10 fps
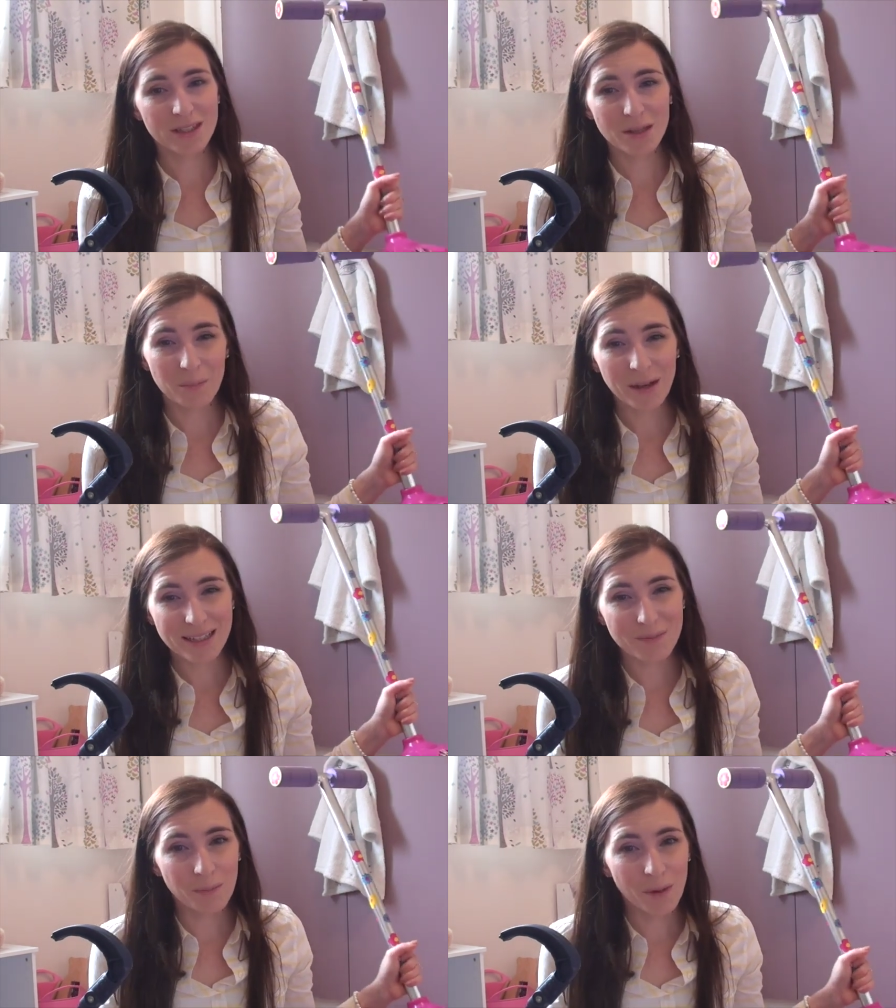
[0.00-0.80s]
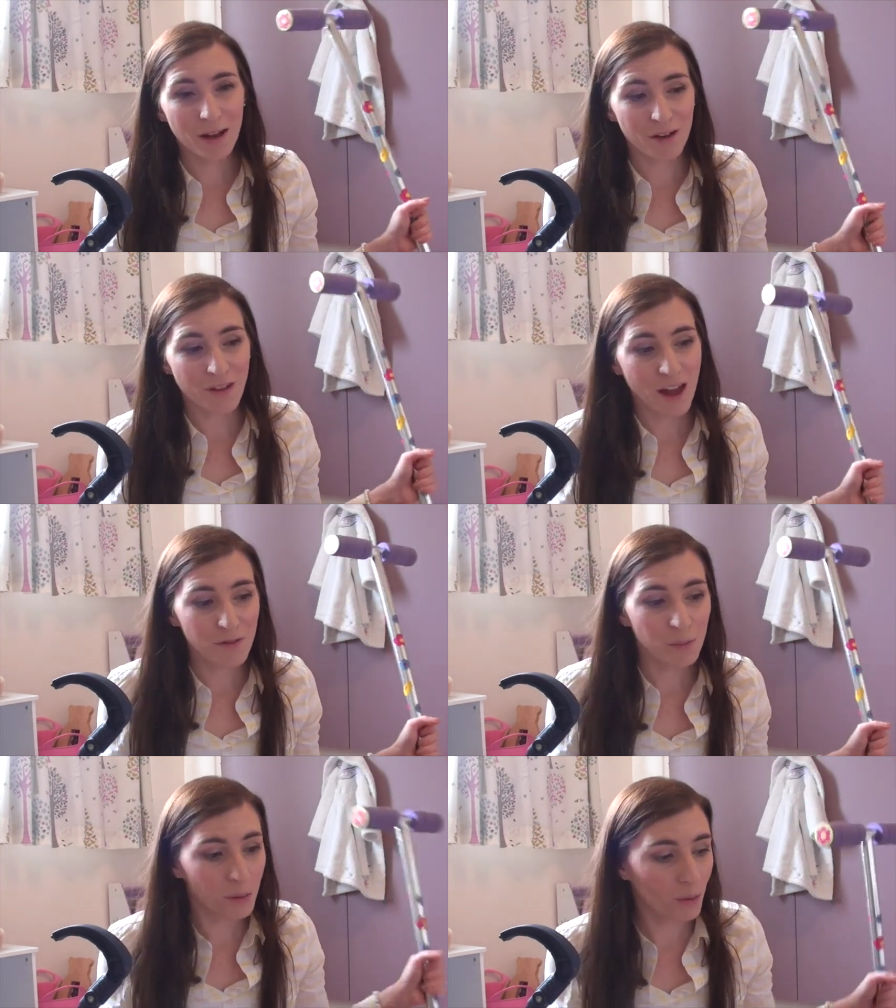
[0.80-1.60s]
the best buy I've
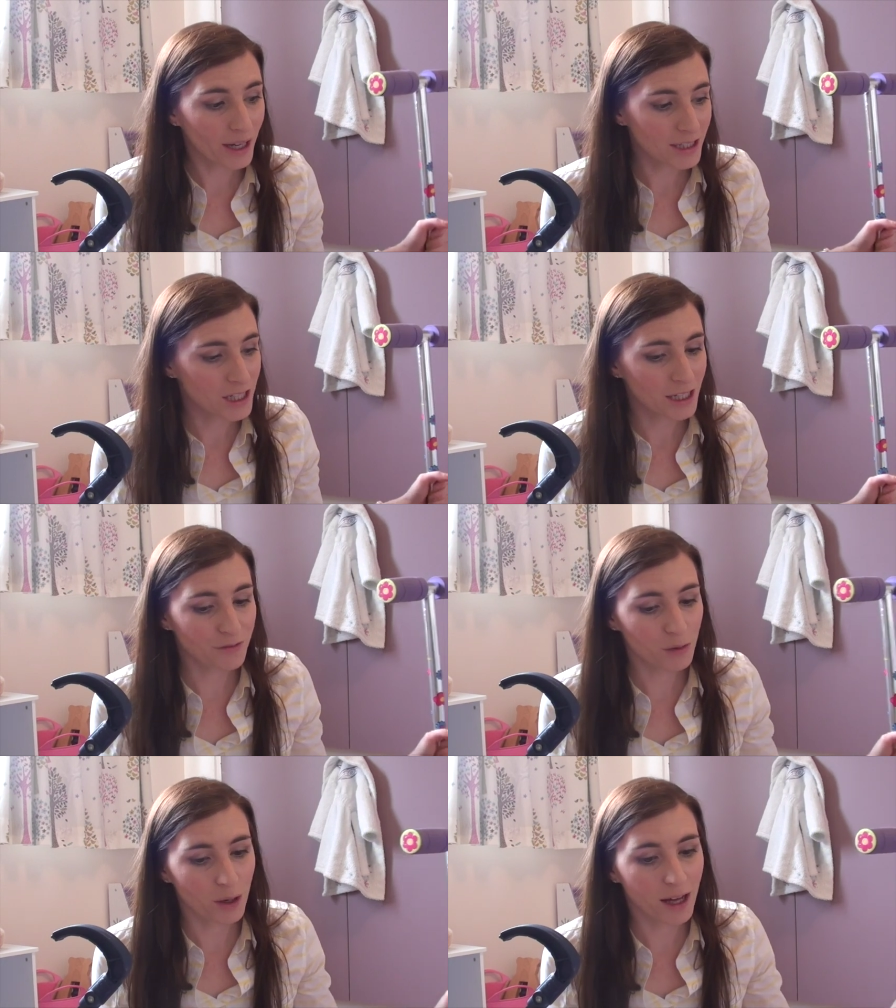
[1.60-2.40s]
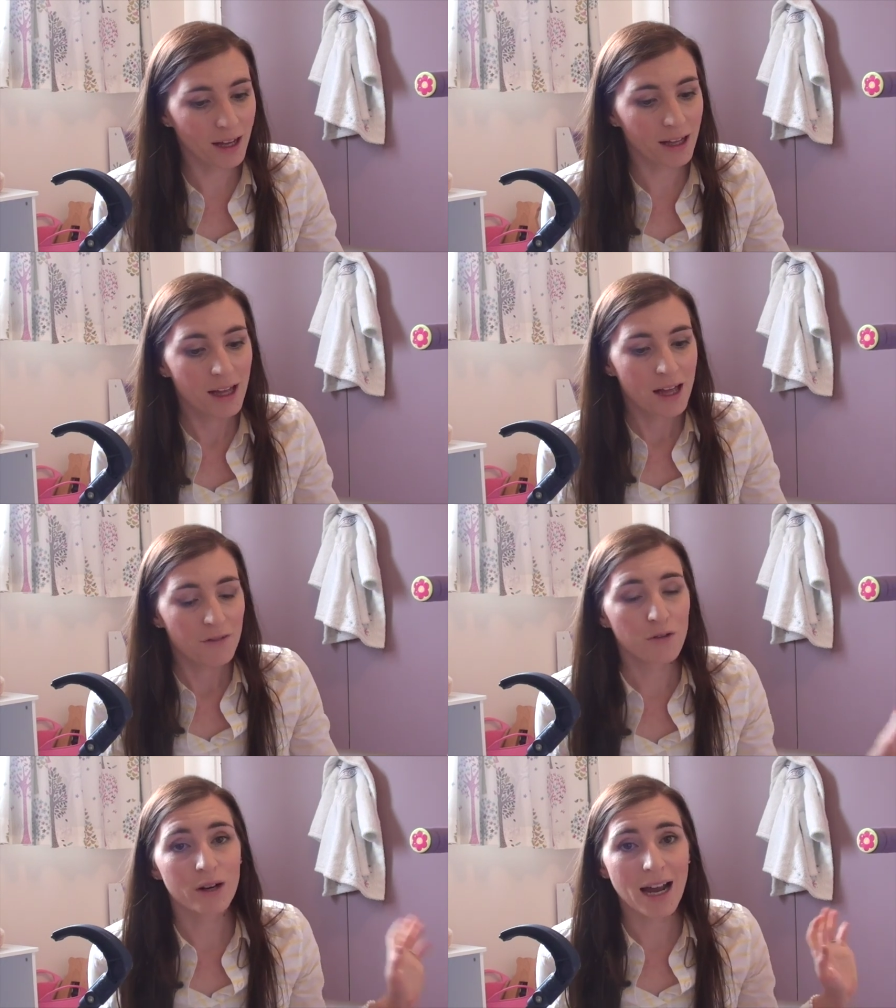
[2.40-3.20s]
ever bought actually for her
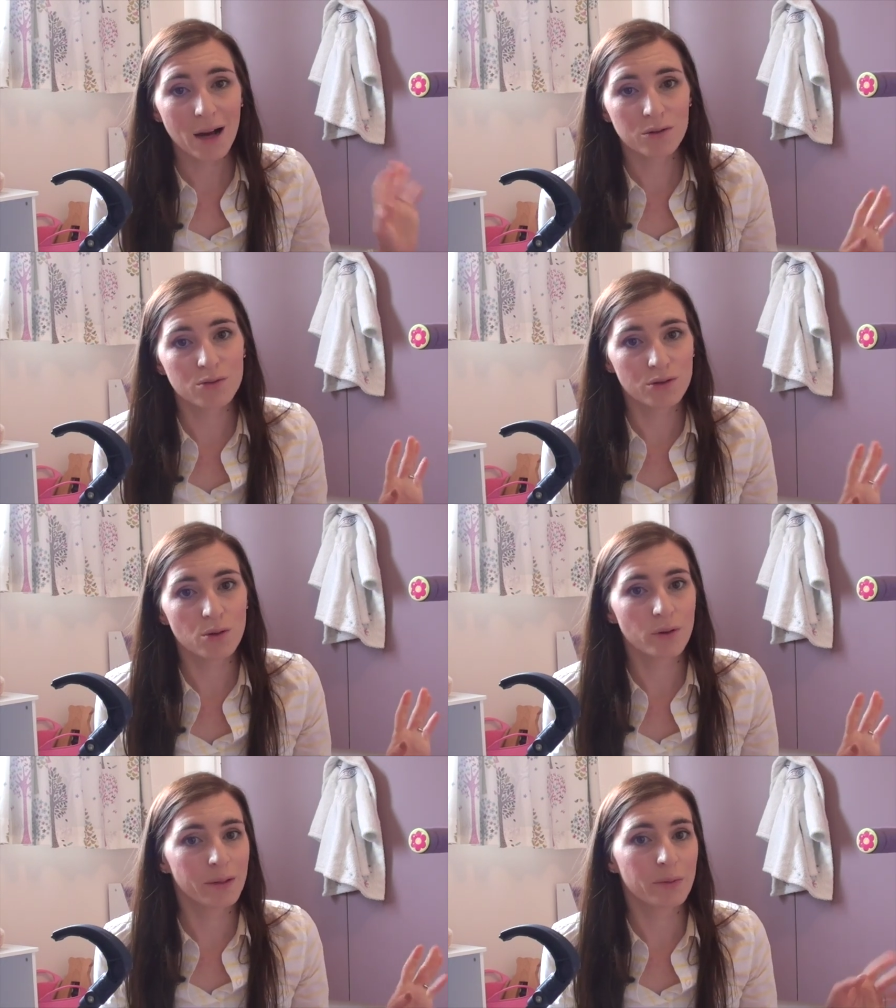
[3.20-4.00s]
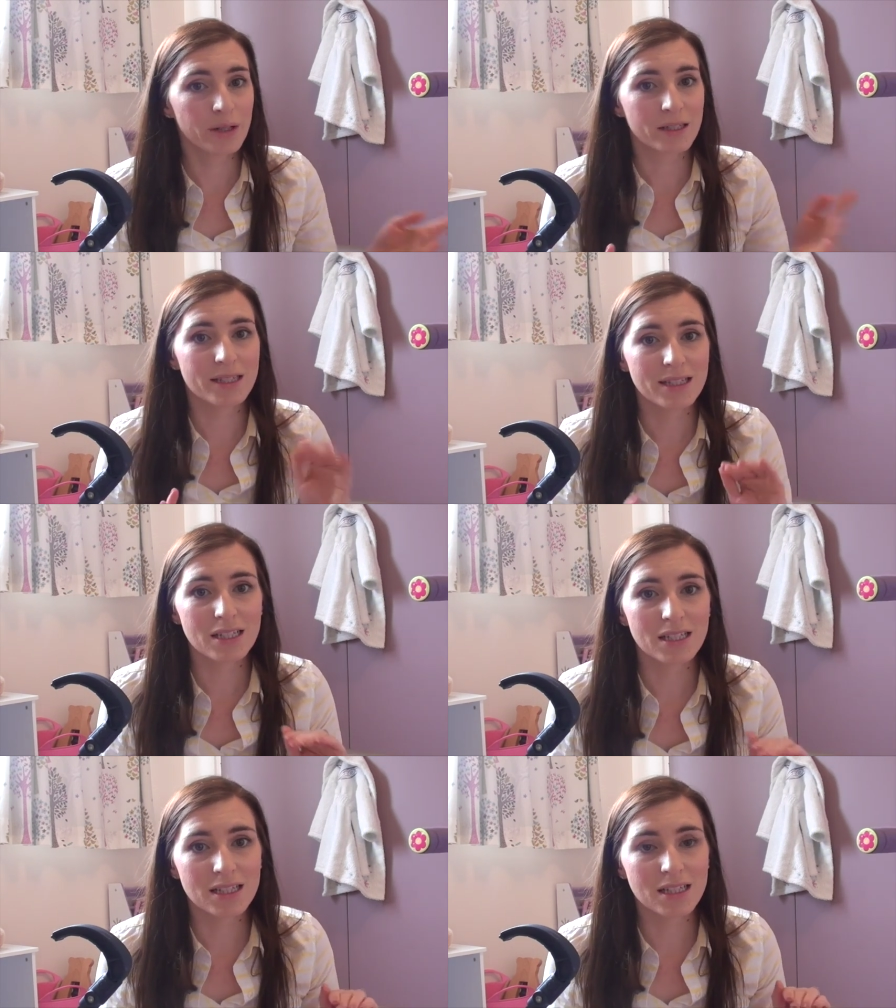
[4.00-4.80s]
for an outdoor toy because it's
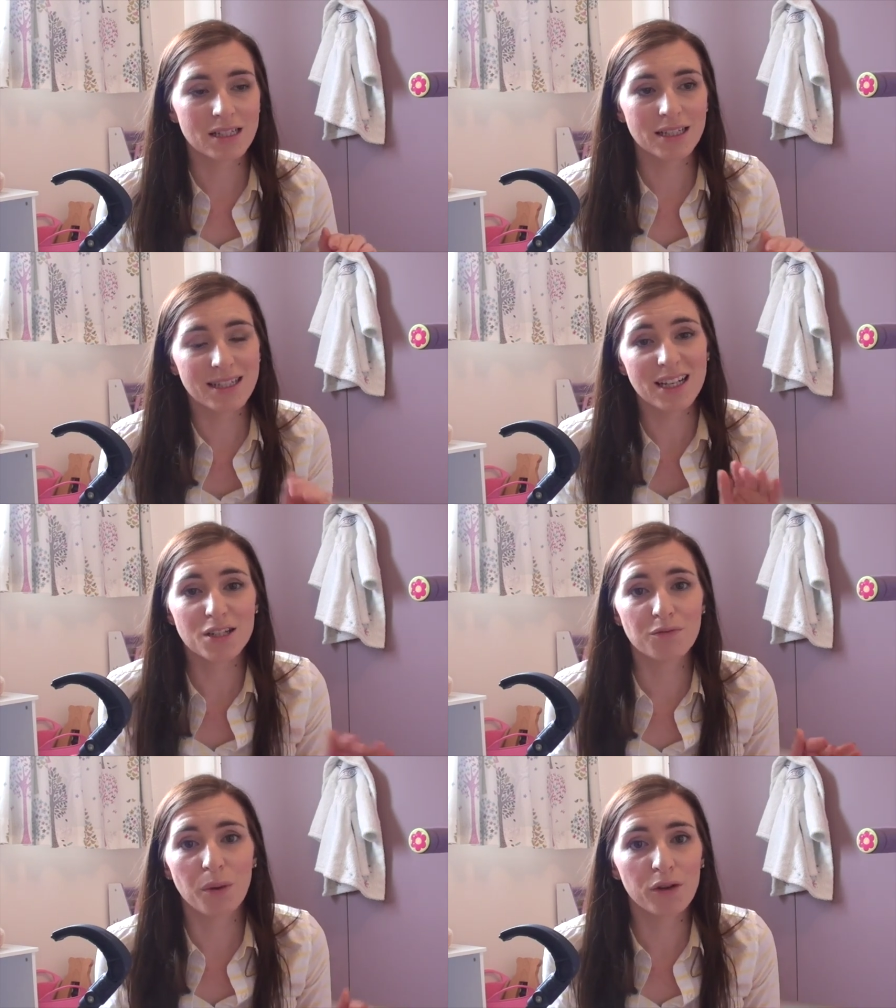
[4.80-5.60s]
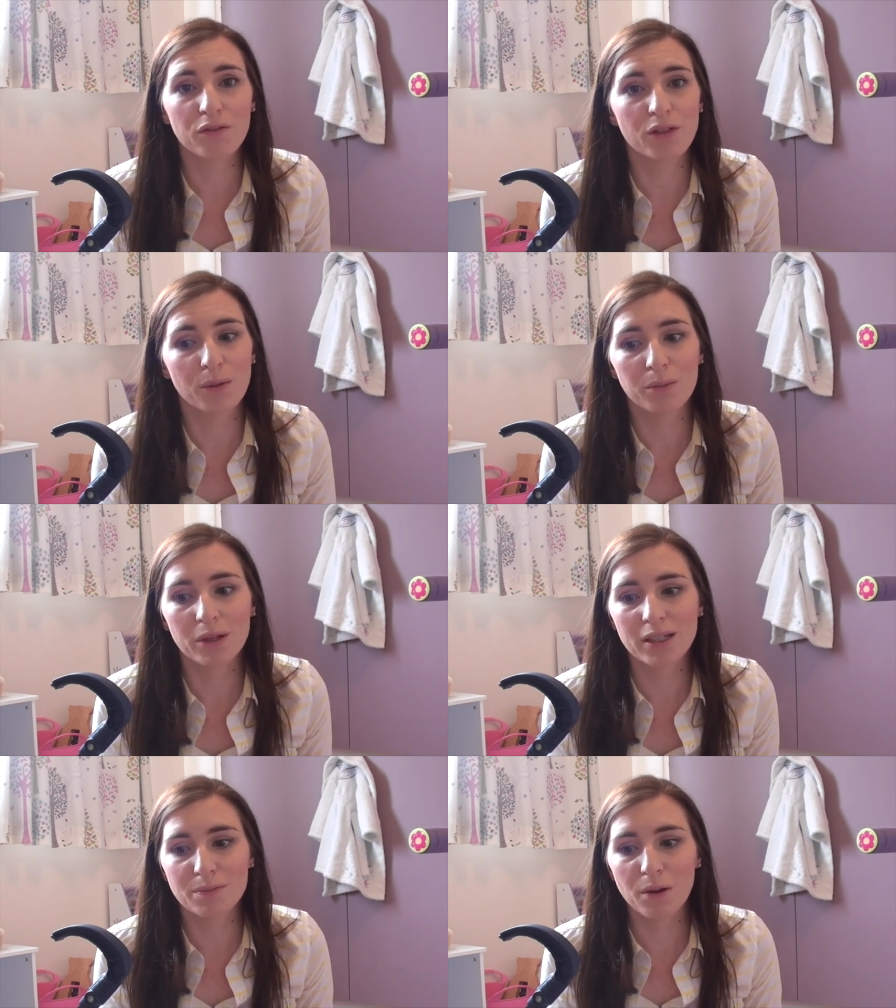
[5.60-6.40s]
just, it's actually both of them
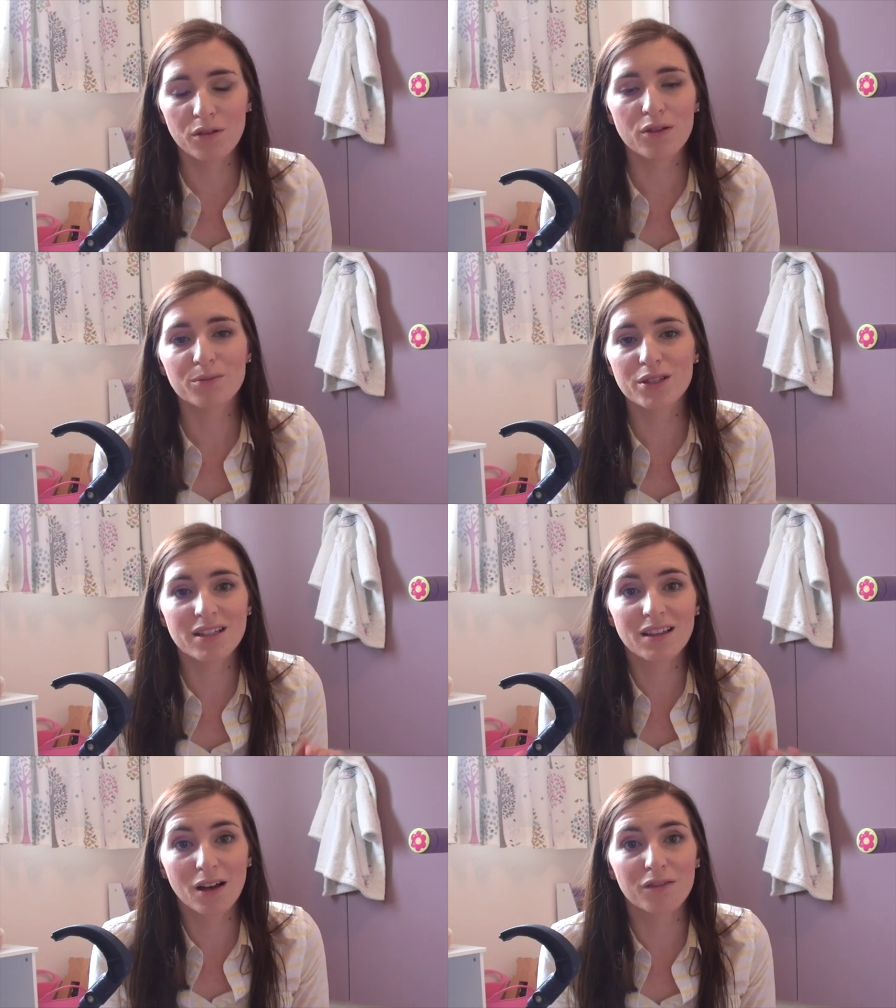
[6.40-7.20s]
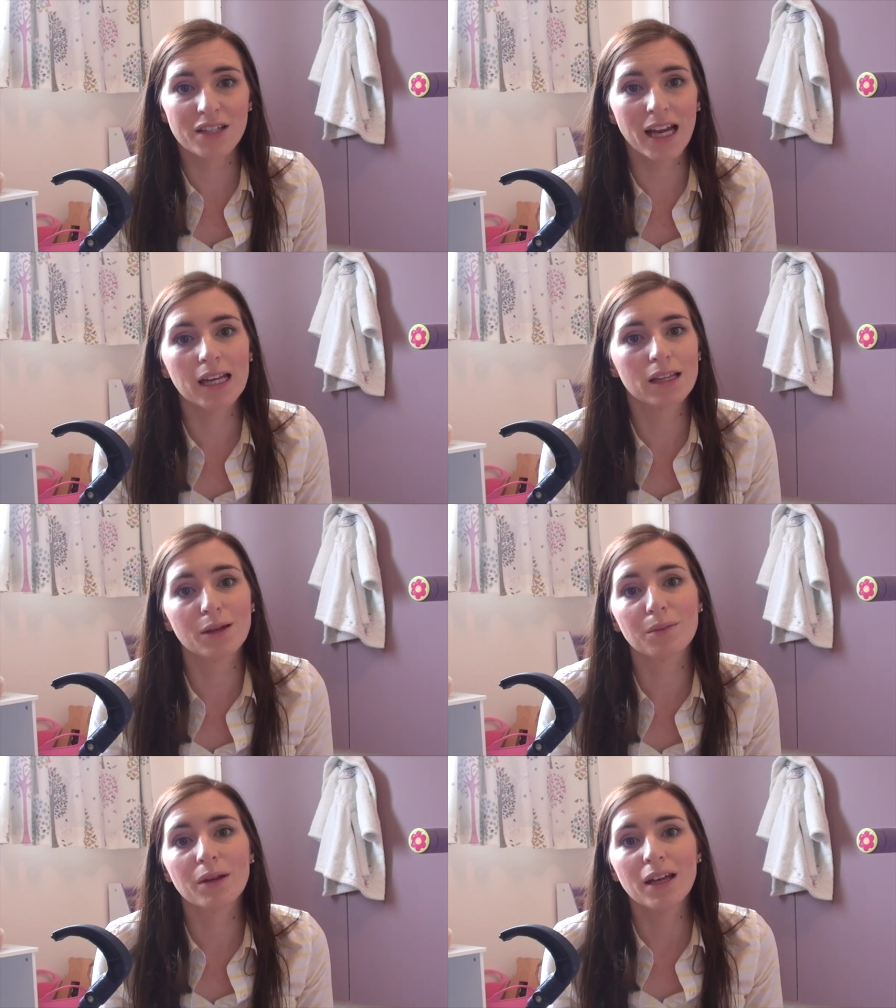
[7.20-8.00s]
because both of them just love taking
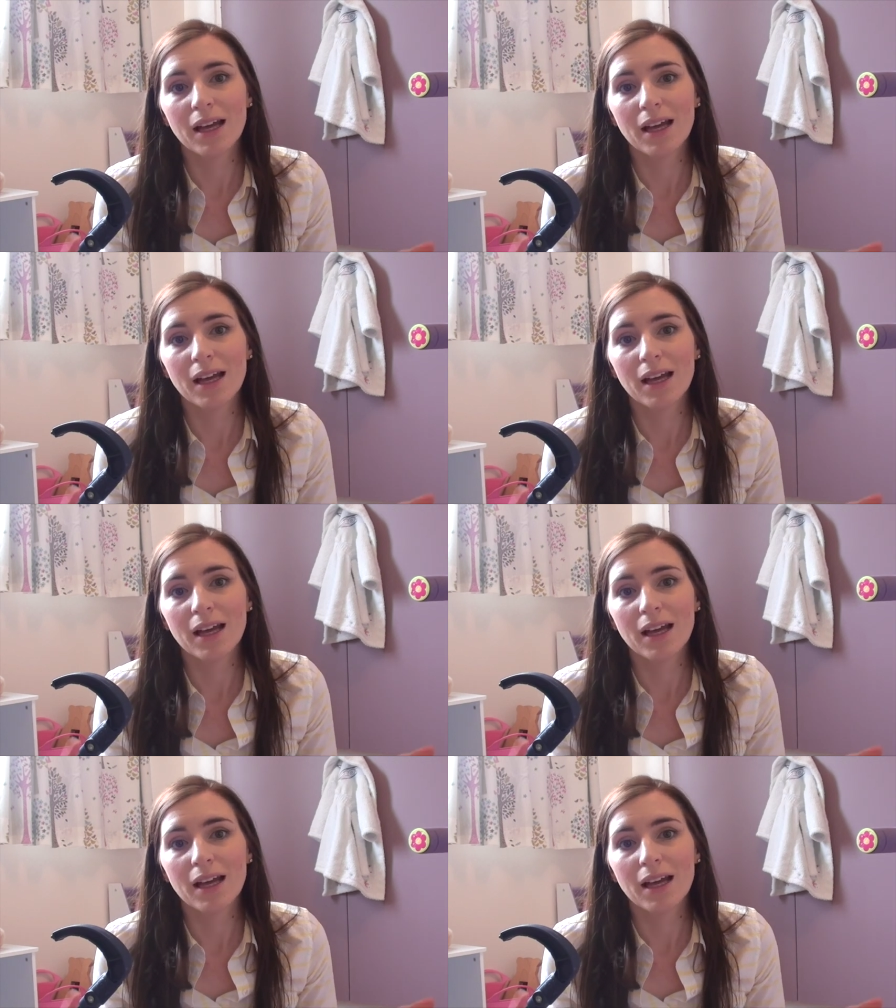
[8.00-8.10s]
them